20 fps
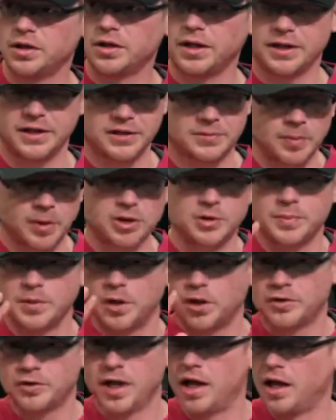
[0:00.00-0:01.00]
like he's supposed to
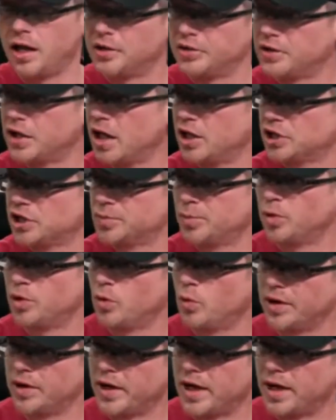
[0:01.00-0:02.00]
be all knowledgeable
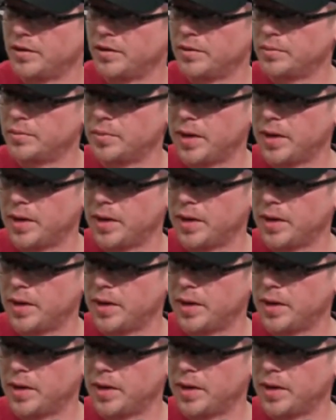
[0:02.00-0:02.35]
and whatnot,